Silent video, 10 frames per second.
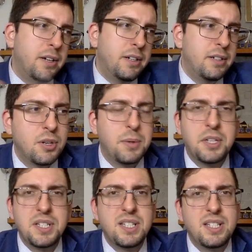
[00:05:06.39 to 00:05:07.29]
and going
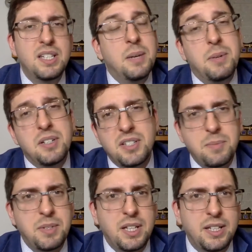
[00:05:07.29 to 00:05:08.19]
to cinema and
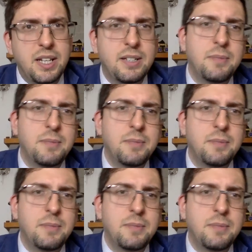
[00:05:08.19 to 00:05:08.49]
something like that.